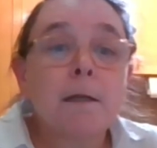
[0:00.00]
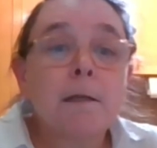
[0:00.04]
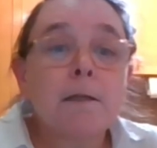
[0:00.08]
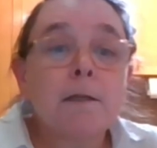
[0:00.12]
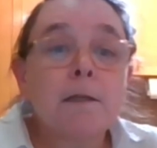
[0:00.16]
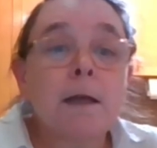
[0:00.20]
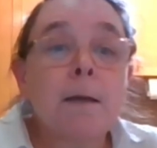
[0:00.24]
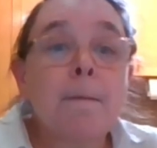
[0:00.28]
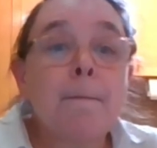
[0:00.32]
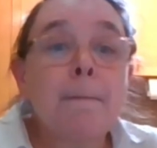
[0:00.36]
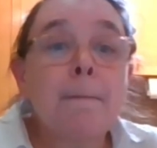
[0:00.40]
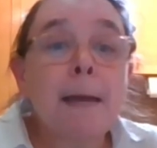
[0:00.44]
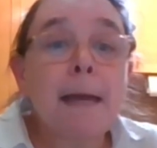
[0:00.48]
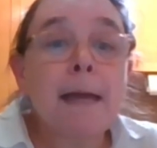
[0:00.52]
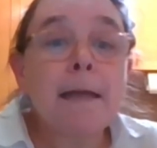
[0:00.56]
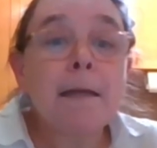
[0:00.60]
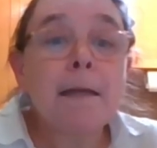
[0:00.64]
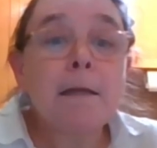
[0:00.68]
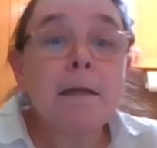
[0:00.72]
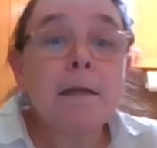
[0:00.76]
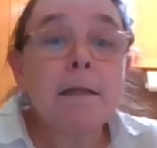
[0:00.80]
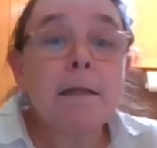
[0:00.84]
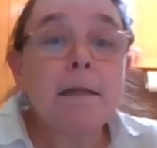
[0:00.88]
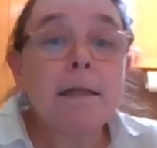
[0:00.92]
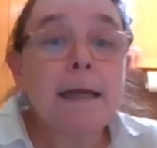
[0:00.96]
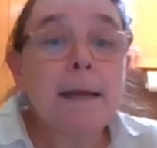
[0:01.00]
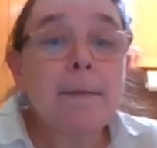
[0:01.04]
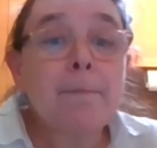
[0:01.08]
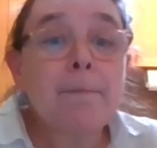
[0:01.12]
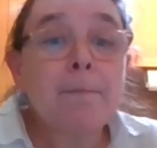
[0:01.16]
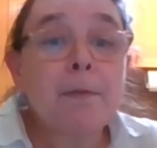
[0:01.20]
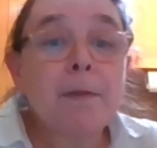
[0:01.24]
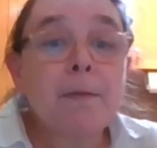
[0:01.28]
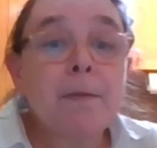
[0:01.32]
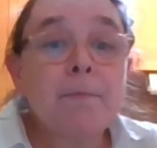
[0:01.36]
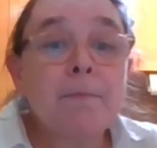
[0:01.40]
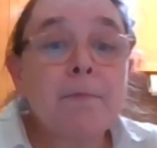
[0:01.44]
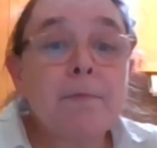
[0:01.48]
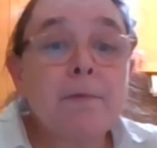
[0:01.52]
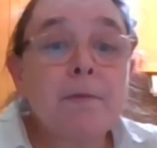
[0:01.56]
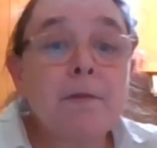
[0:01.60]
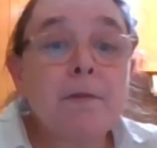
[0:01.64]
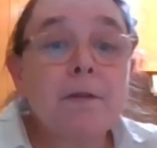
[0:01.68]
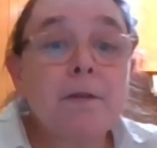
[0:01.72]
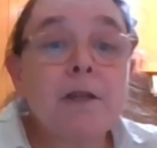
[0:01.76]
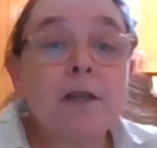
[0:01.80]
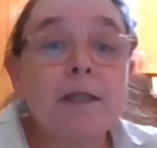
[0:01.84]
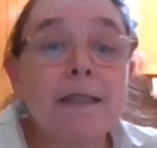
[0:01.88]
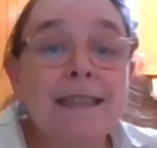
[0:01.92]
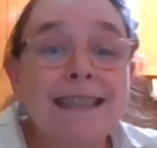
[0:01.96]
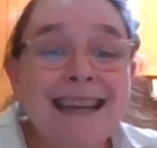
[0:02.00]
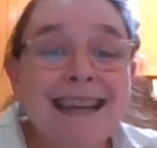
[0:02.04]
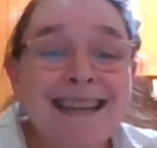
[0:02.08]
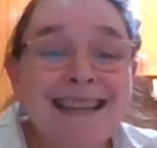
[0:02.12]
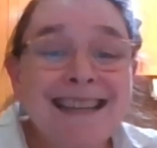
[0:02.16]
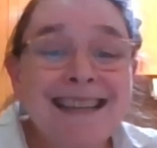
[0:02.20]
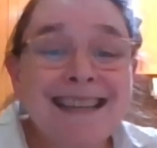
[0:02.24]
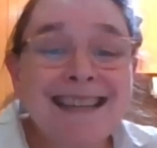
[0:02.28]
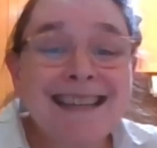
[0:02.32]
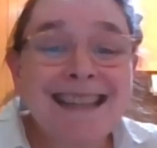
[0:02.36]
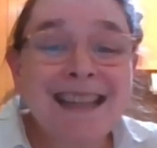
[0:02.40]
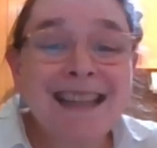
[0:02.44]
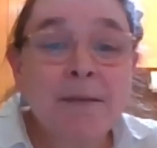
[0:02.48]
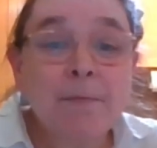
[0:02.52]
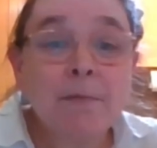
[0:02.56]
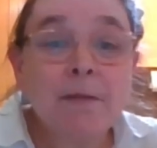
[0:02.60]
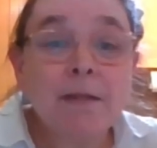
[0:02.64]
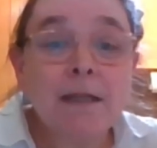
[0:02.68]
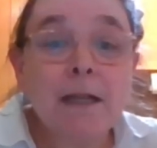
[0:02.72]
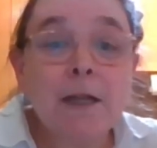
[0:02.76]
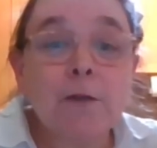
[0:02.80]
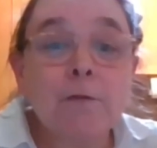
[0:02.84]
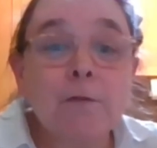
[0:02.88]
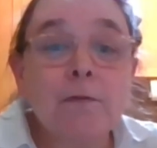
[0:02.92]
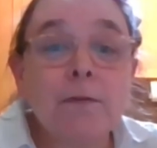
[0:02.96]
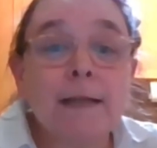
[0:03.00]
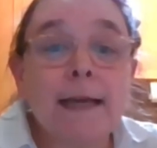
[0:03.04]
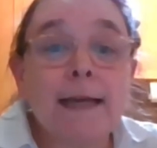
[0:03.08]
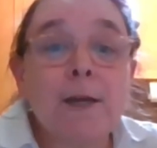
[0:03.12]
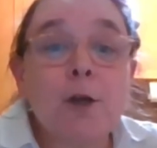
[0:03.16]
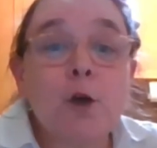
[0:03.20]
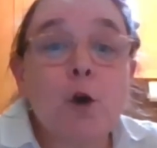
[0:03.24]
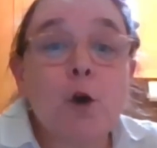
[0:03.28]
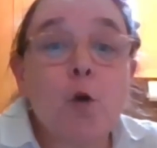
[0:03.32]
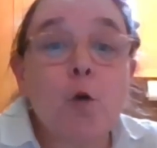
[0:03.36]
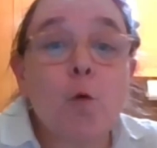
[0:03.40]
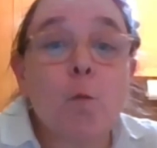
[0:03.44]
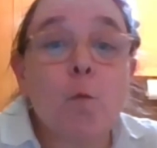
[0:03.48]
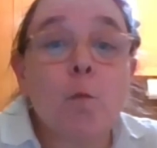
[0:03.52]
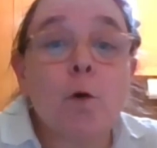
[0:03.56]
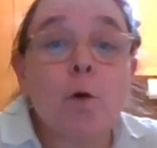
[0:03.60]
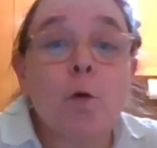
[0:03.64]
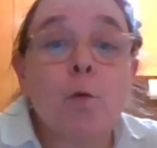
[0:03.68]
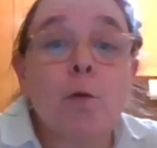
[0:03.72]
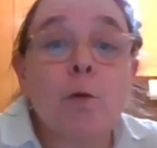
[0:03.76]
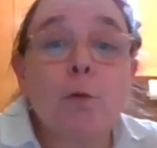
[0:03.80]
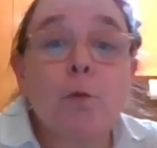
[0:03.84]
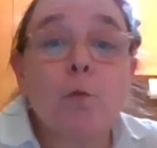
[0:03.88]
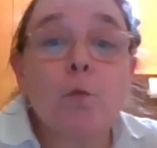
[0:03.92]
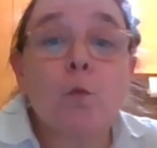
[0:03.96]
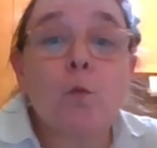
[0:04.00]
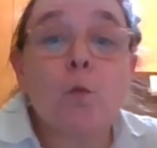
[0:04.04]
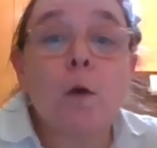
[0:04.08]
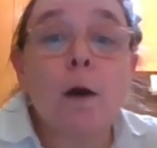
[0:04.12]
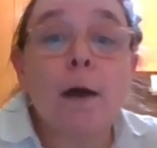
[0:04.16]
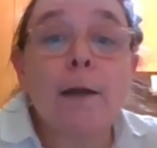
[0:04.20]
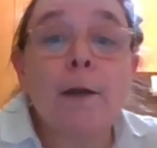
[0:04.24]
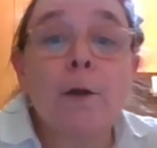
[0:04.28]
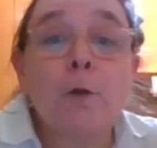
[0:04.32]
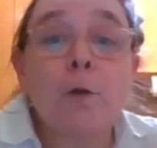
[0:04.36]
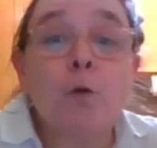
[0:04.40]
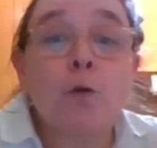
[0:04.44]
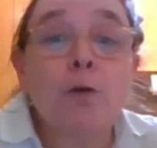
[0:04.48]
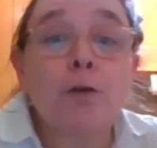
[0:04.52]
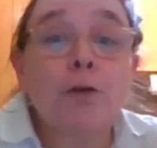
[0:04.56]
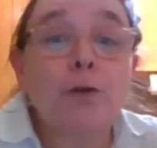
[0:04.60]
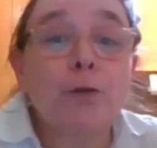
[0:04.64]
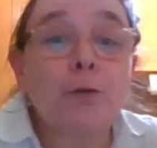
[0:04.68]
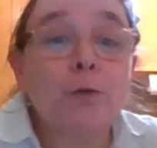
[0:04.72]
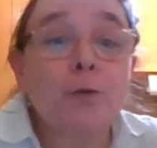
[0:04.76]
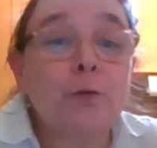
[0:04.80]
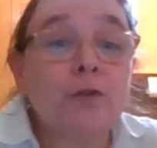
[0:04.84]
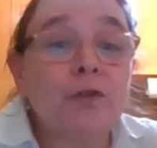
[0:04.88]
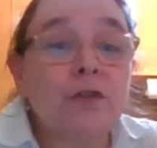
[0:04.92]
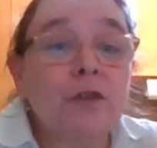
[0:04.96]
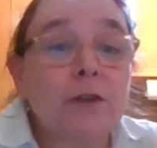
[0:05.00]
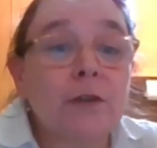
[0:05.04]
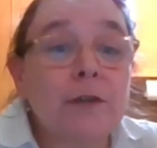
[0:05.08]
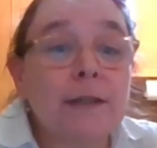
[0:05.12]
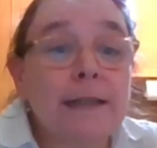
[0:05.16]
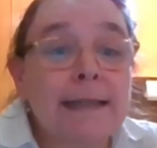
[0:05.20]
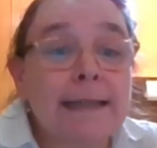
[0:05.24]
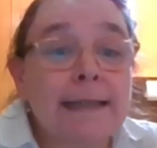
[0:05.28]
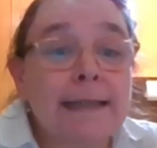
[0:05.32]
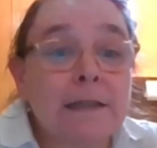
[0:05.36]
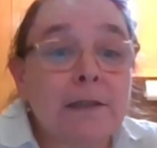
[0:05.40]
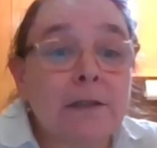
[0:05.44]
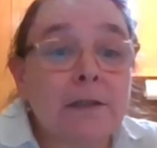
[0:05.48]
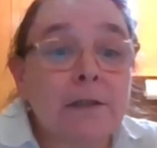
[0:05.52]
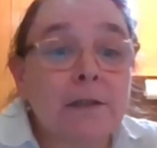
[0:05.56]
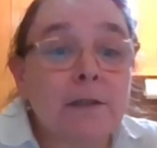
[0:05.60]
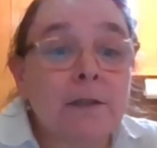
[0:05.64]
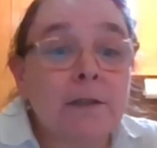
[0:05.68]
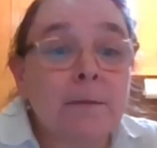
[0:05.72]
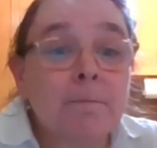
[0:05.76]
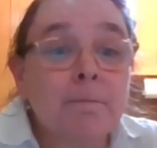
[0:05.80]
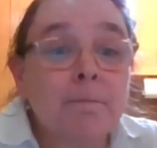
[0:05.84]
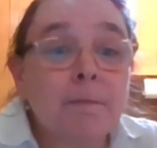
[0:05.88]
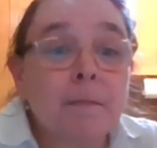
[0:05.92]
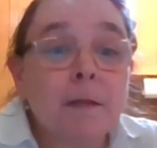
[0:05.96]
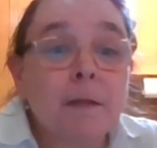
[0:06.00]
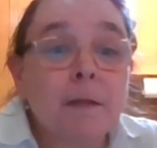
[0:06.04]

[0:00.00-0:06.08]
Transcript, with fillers: Some men content, them, content themselves at home with one or two sardines,